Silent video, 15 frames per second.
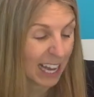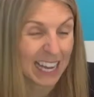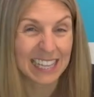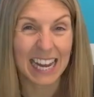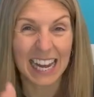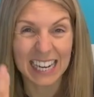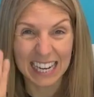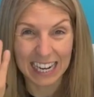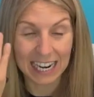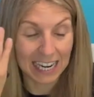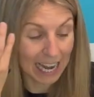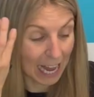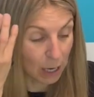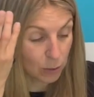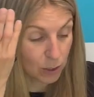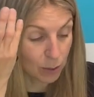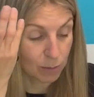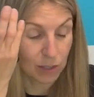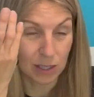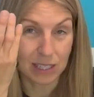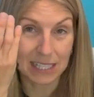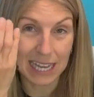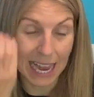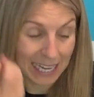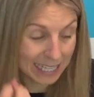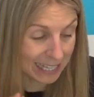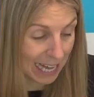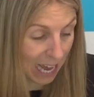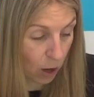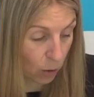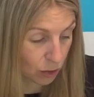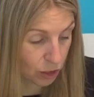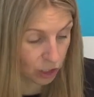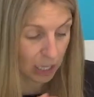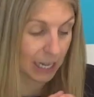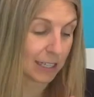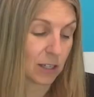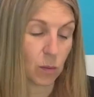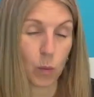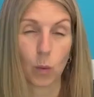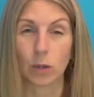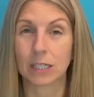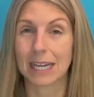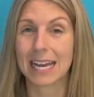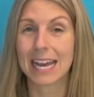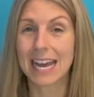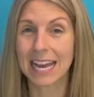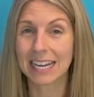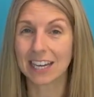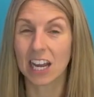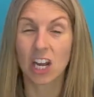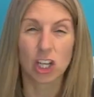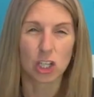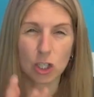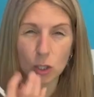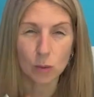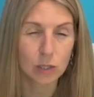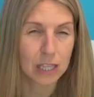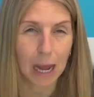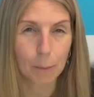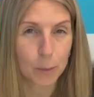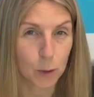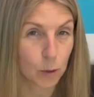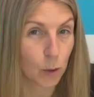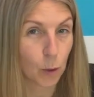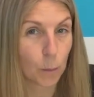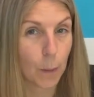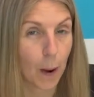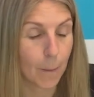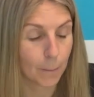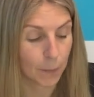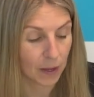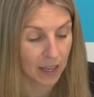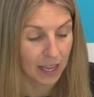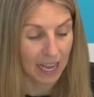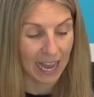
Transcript: and that allows them to take that oxygenated water in, use that buccal pump,